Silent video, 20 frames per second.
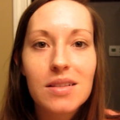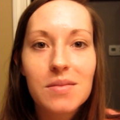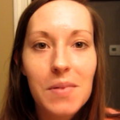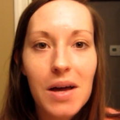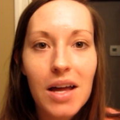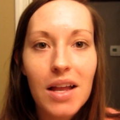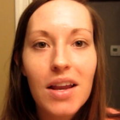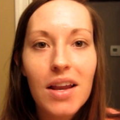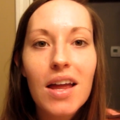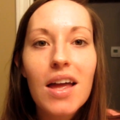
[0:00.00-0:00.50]

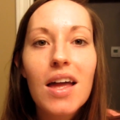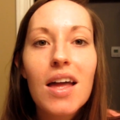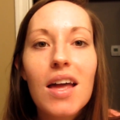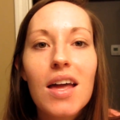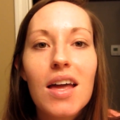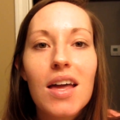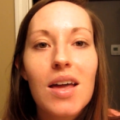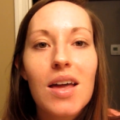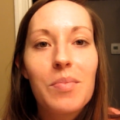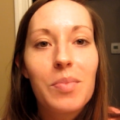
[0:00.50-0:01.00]
but
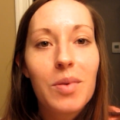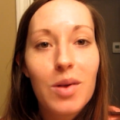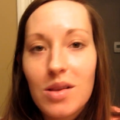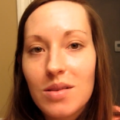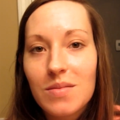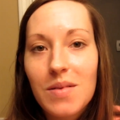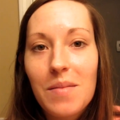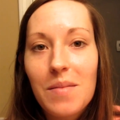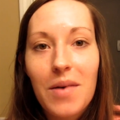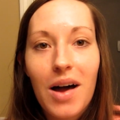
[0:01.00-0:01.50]
it blows
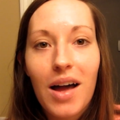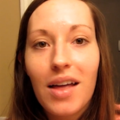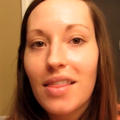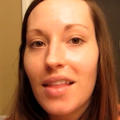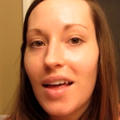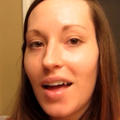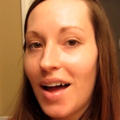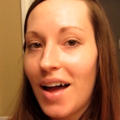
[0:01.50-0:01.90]
my mind that